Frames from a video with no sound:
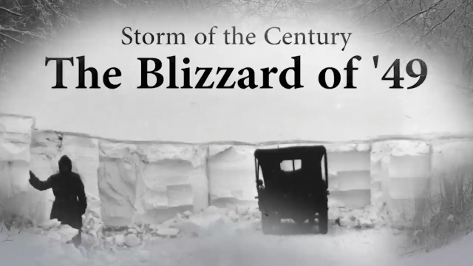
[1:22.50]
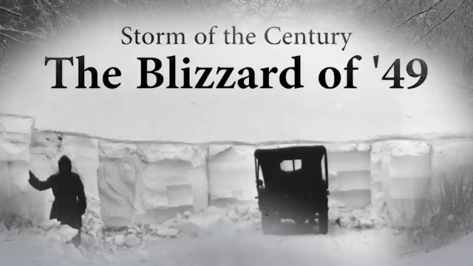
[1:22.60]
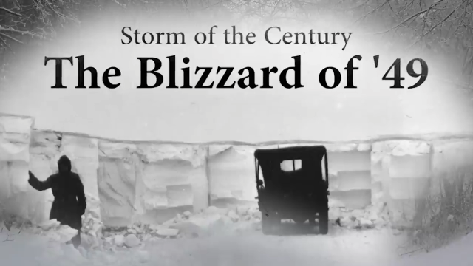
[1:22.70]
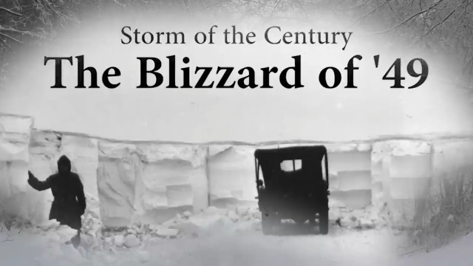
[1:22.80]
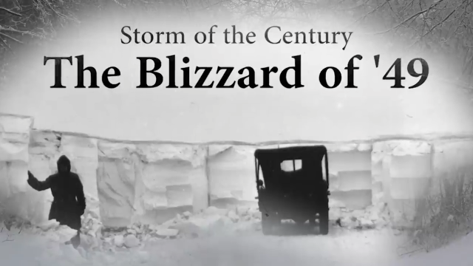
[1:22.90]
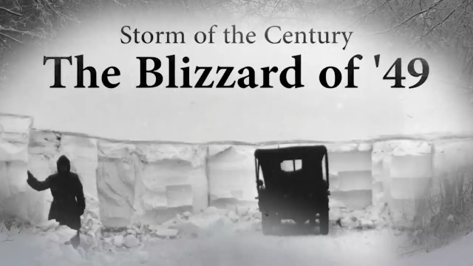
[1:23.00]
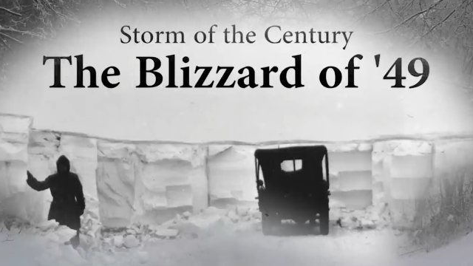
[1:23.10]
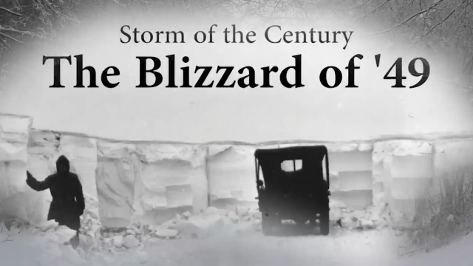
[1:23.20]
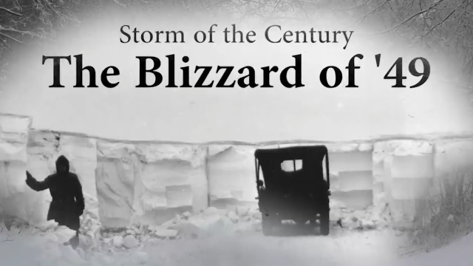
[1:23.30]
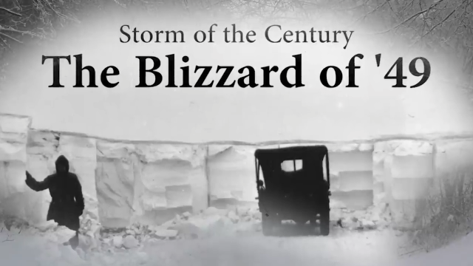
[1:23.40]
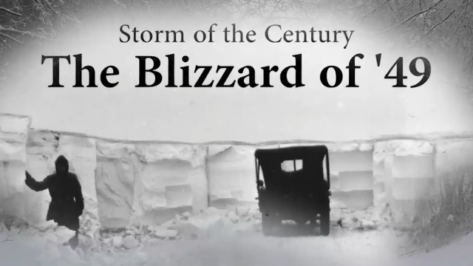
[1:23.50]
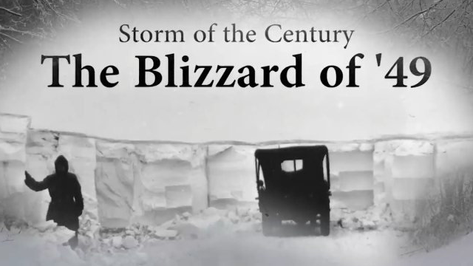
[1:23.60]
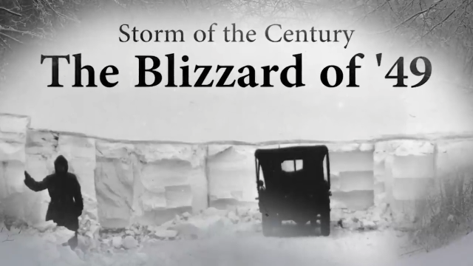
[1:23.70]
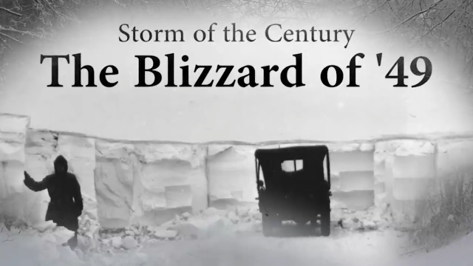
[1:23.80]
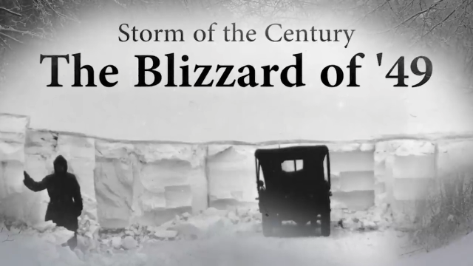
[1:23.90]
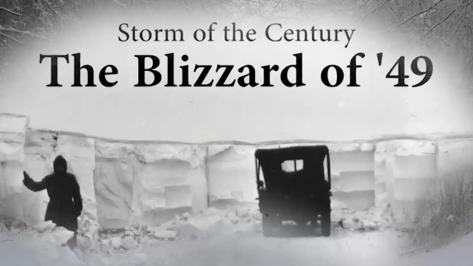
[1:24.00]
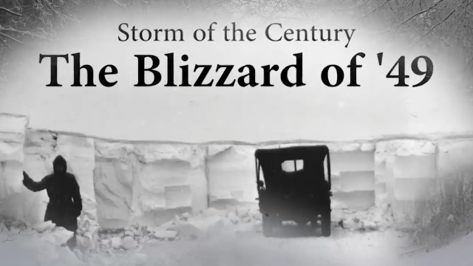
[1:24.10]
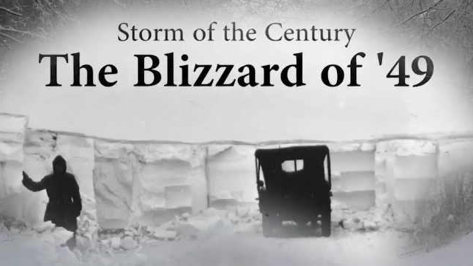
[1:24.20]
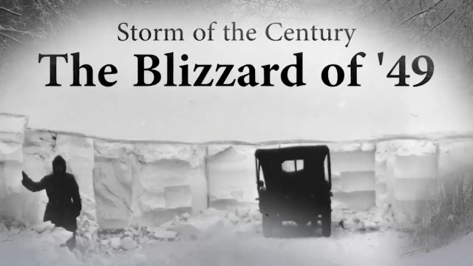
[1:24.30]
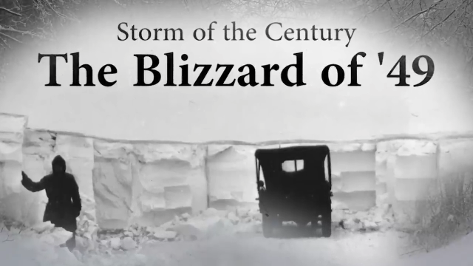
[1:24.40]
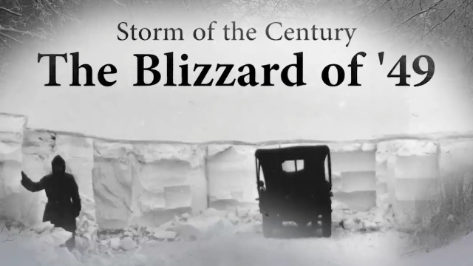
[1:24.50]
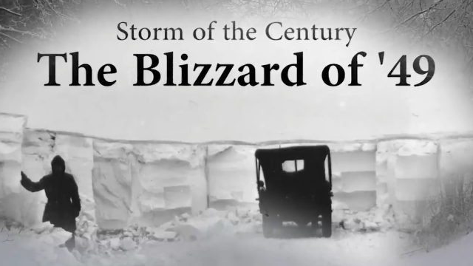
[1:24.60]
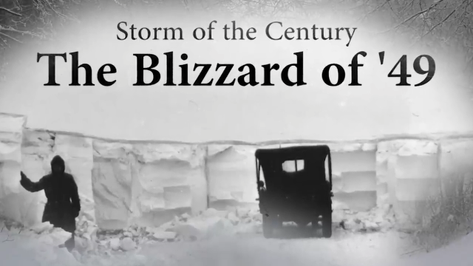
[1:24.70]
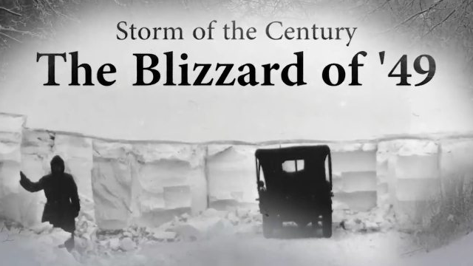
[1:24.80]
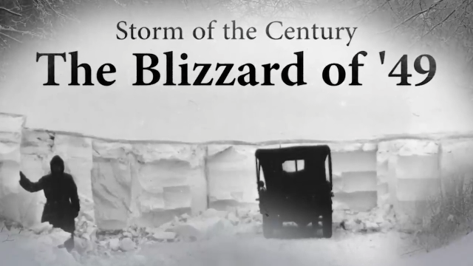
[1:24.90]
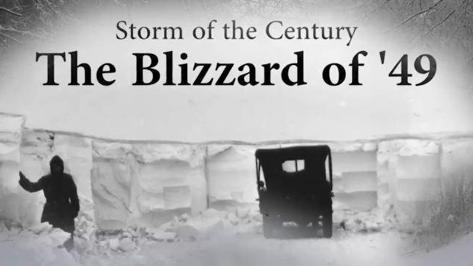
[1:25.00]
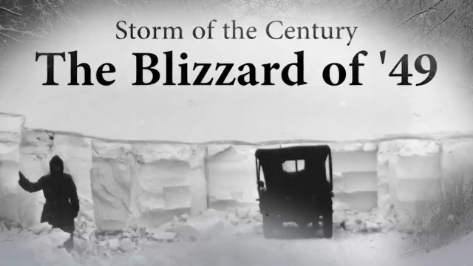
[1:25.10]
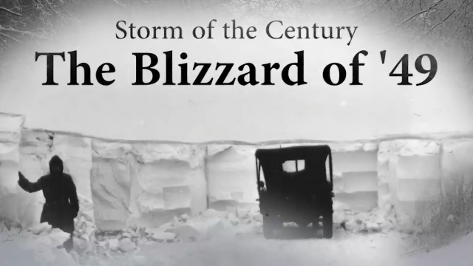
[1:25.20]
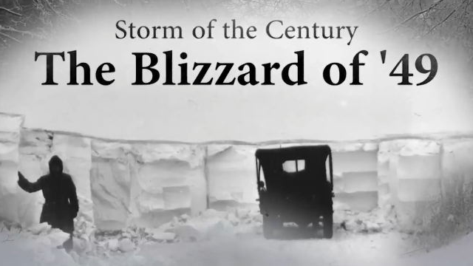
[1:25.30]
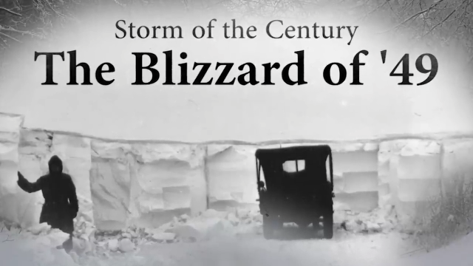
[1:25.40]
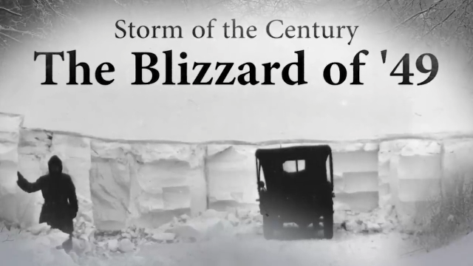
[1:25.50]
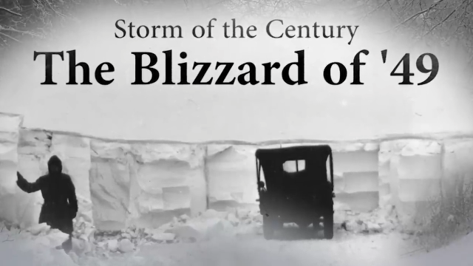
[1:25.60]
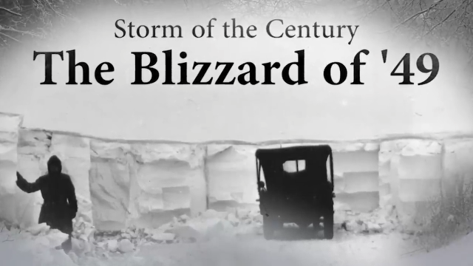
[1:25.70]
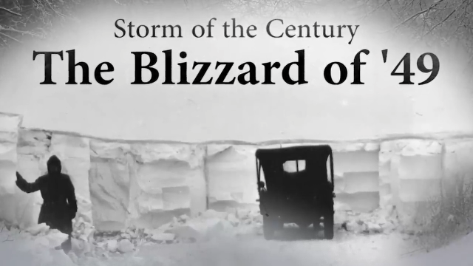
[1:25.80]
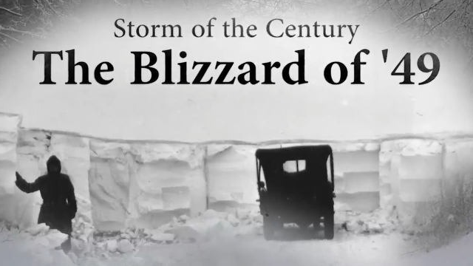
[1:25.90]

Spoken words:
[unreadable: no face in view]